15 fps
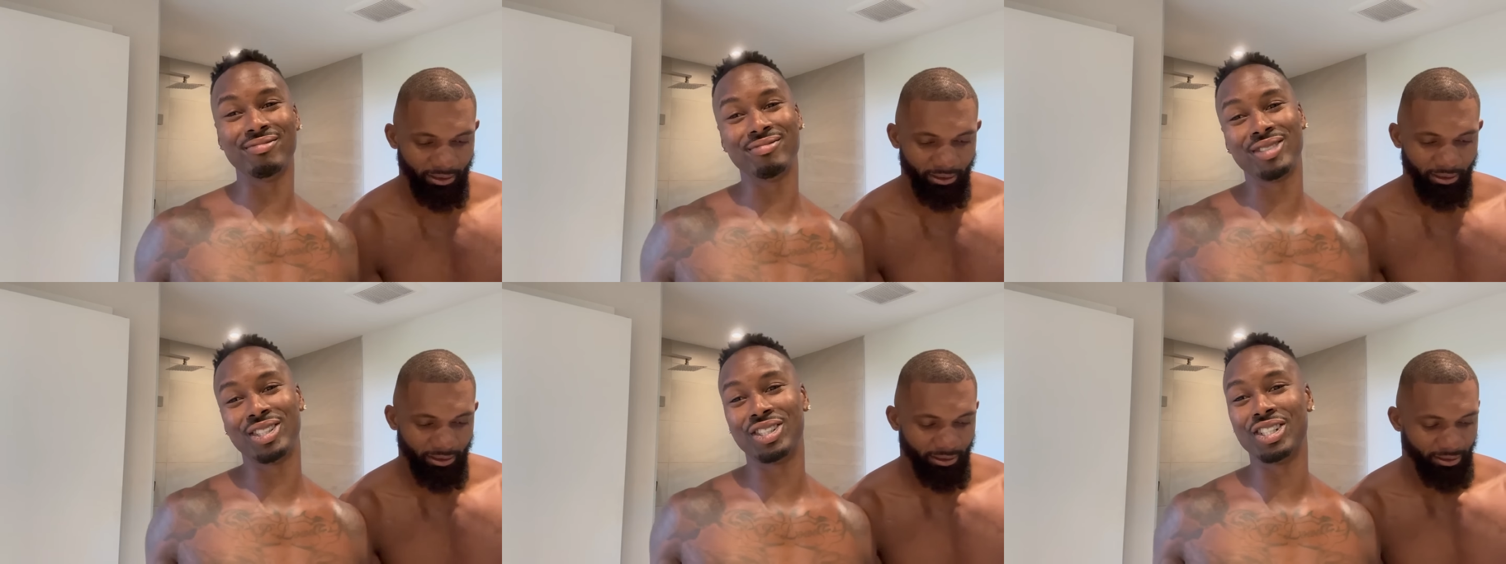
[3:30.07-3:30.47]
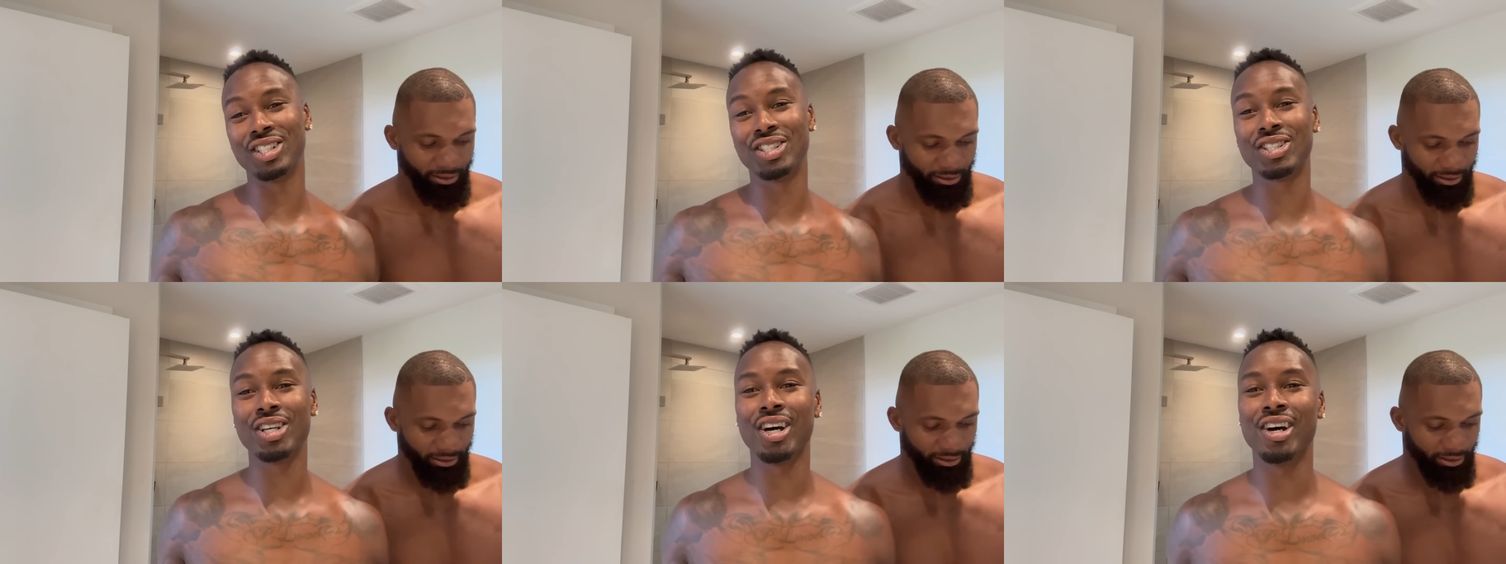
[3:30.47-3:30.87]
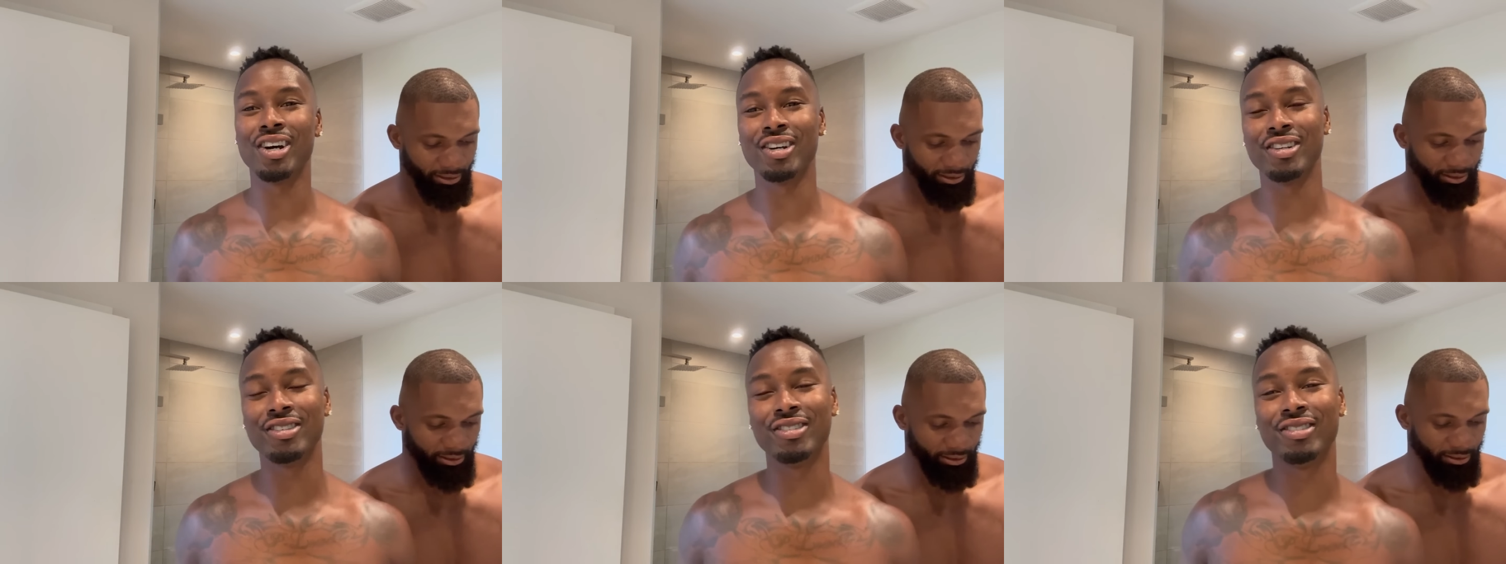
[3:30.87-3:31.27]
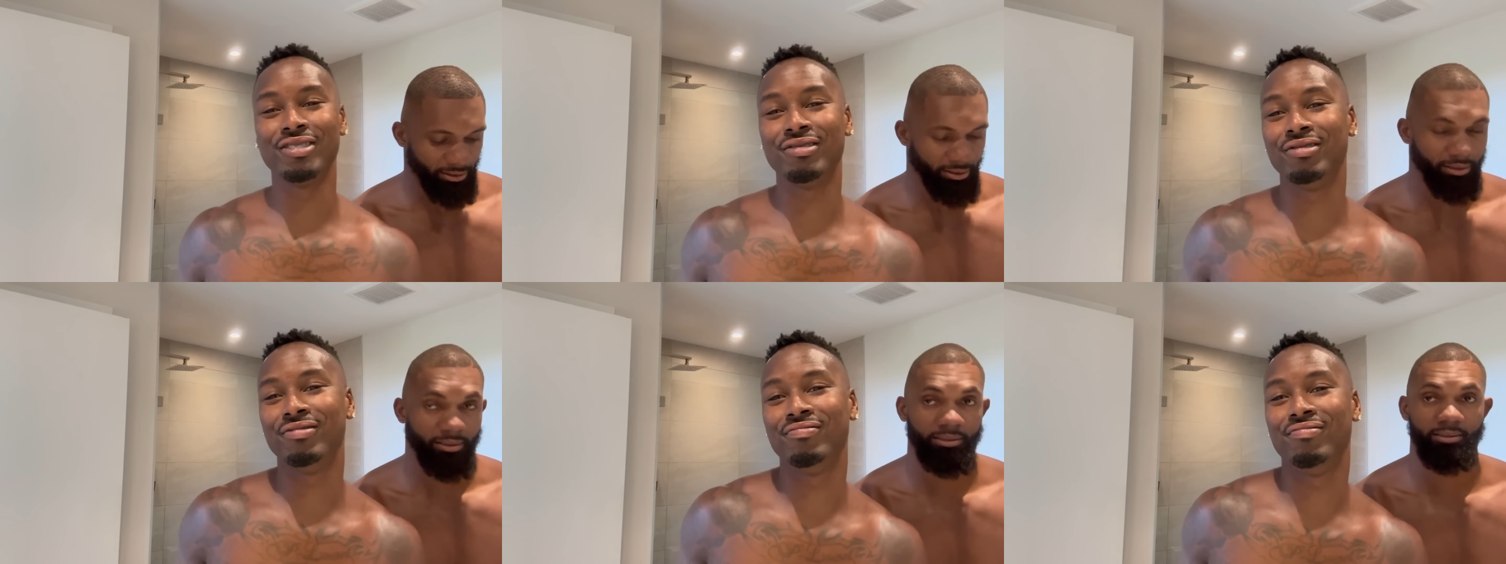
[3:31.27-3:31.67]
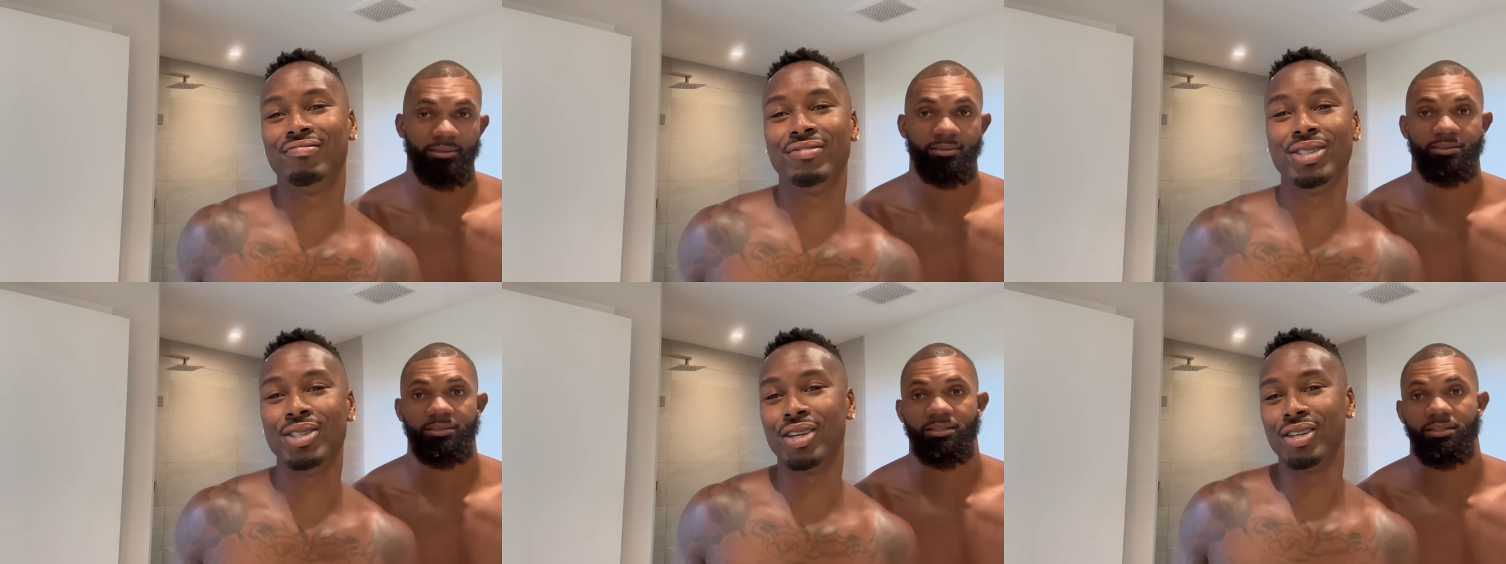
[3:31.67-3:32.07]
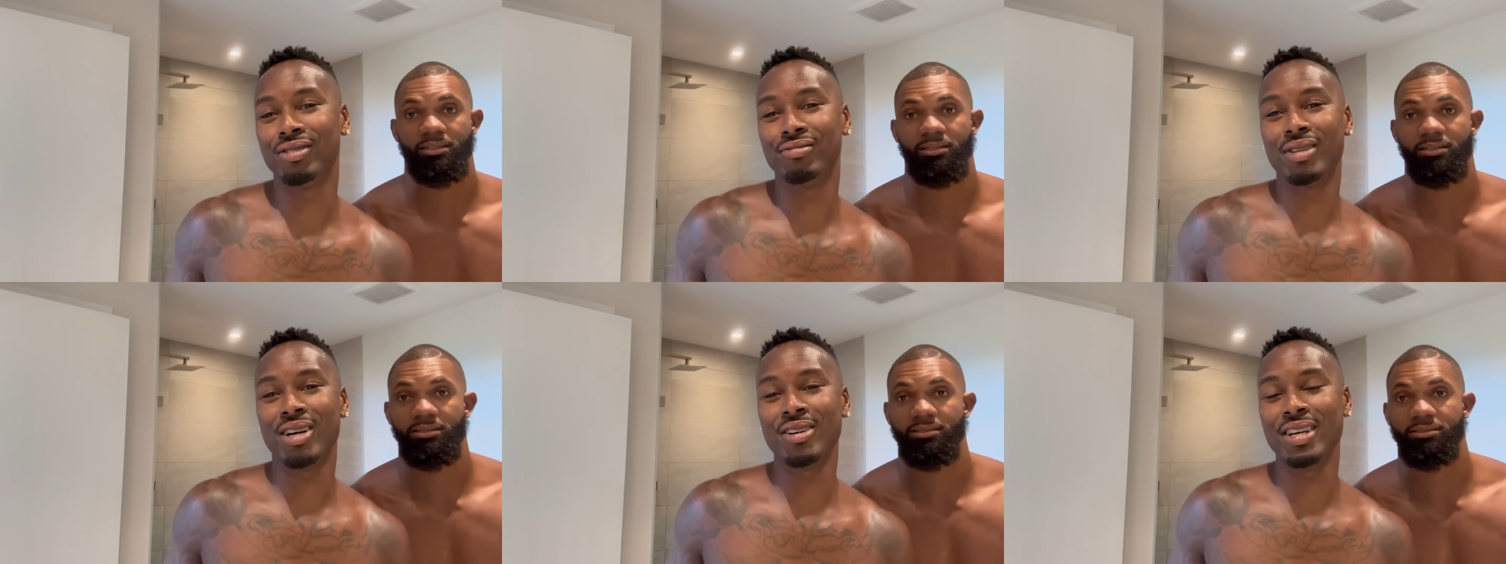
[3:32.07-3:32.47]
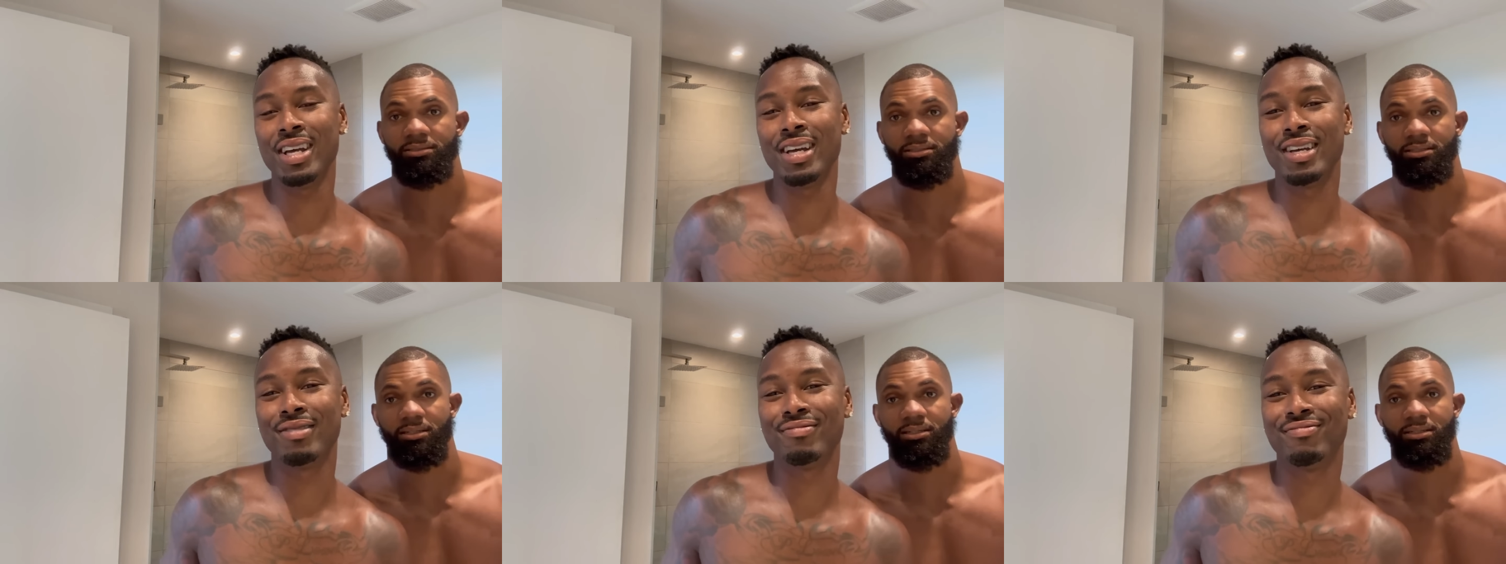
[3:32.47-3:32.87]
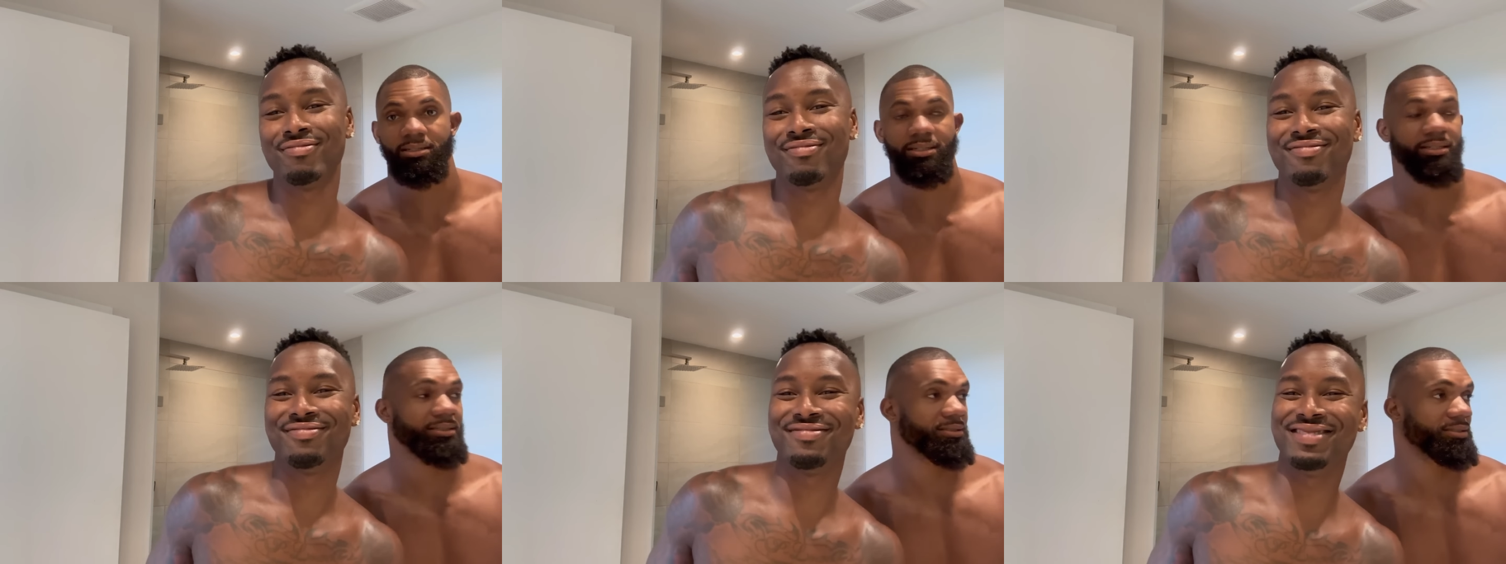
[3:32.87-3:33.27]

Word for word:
Speaker 1: It's just our you know, y'all getting a